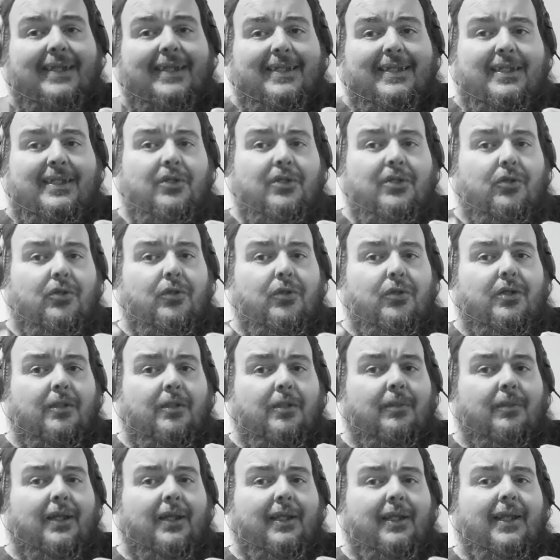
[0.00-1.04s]
Sister or
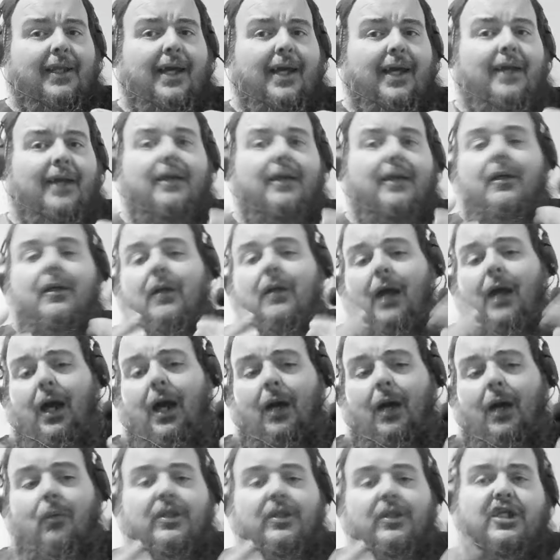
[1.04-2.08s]
something like that
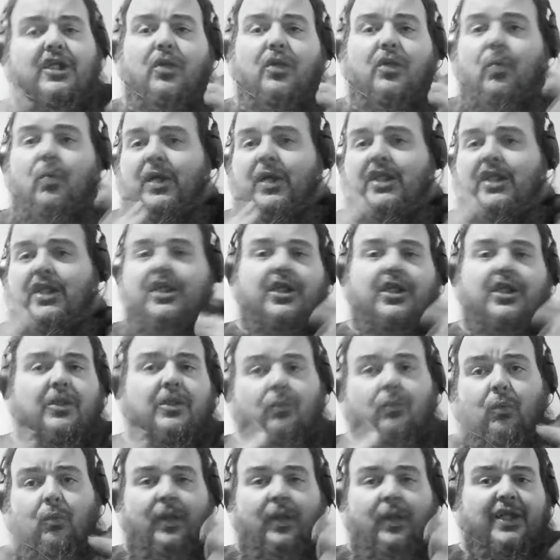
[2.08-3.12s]
uh, which is a witch,
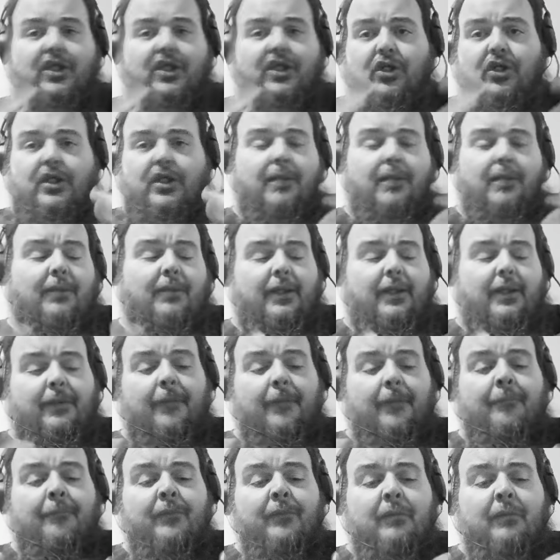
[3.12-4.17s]
witch or something.
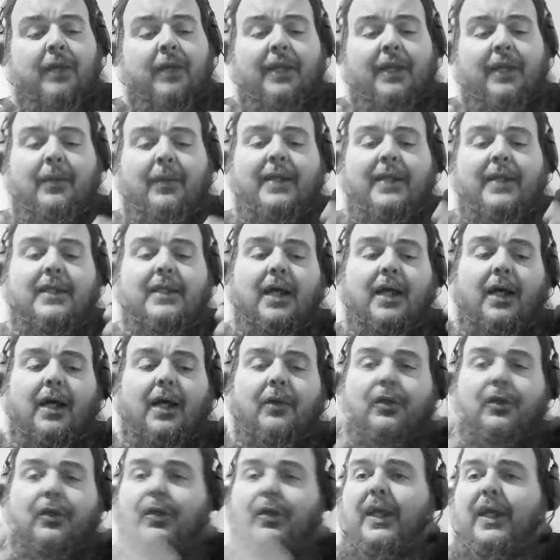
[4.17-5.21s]
But anyways,
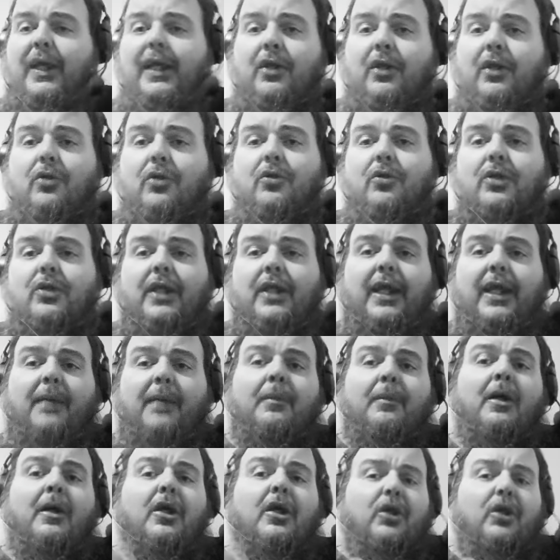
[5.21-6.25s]
uh, you get introduced to
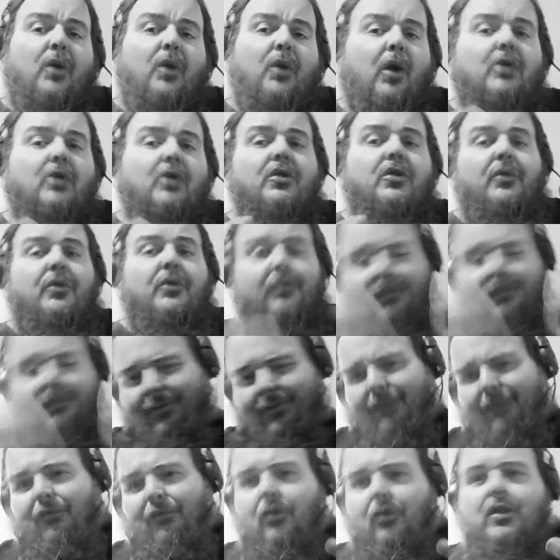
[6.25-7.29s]
them. You also,
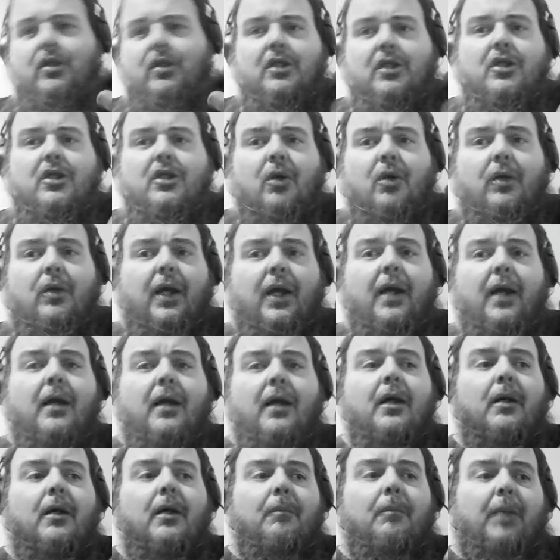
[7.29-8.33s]
of course, Ahsoka,
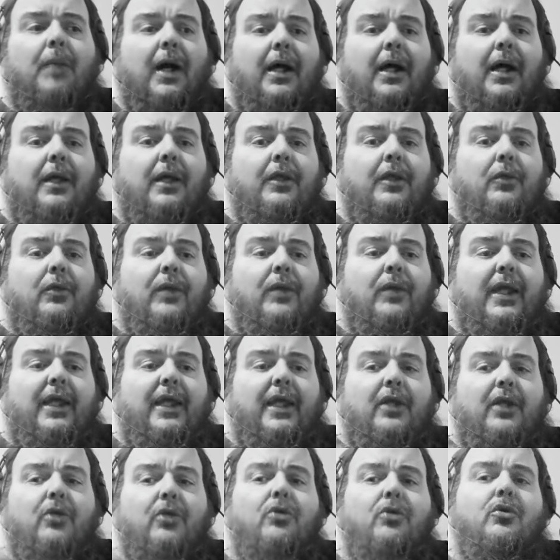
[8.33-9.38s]
but you get
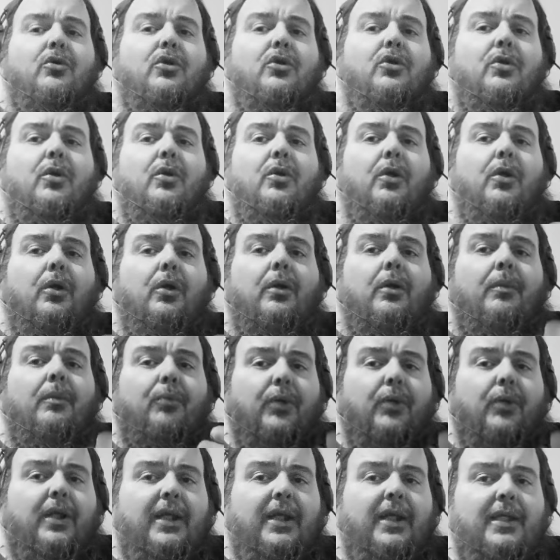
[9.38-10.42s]
introduced to her
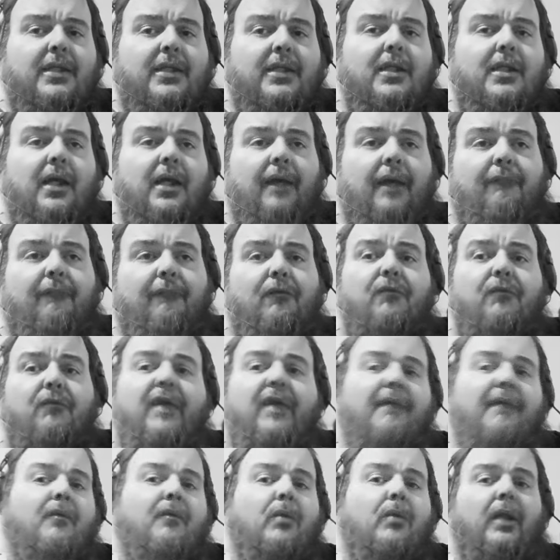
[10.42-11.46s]
apprentice if you've
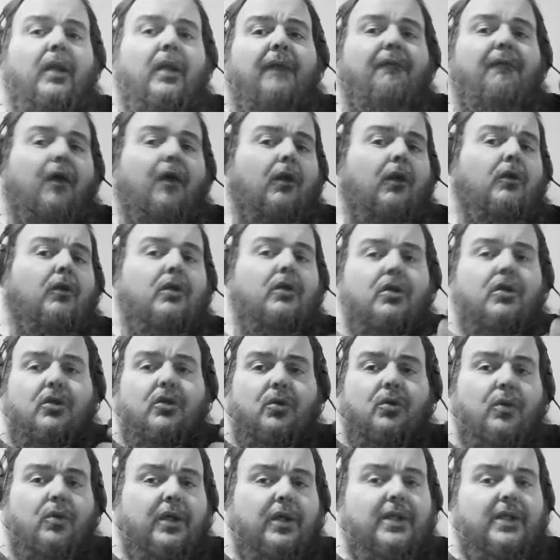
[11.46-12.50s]
never really followed the
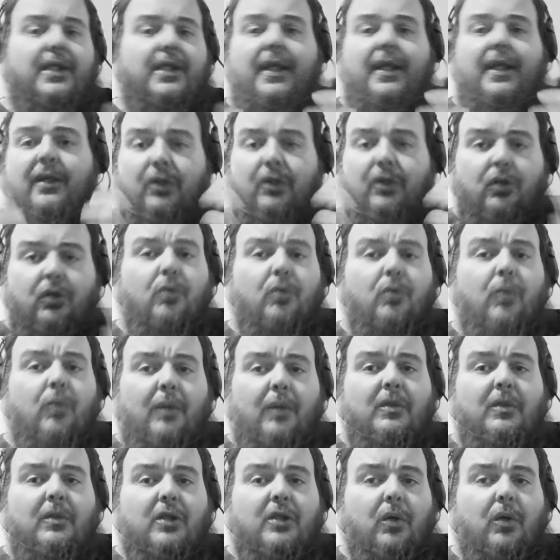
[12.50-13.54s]
stories and knew
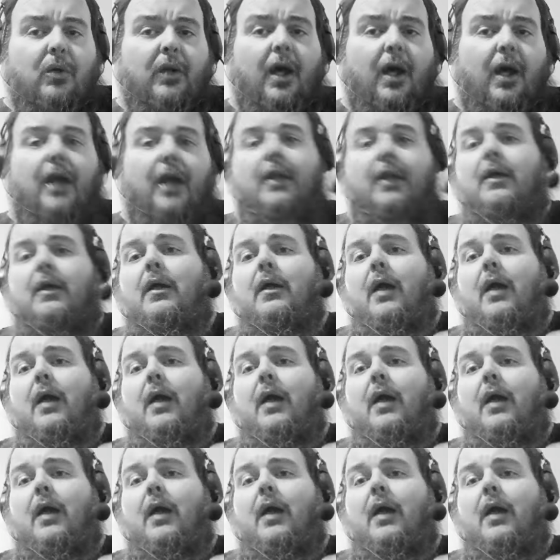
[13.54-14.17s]
what was going on.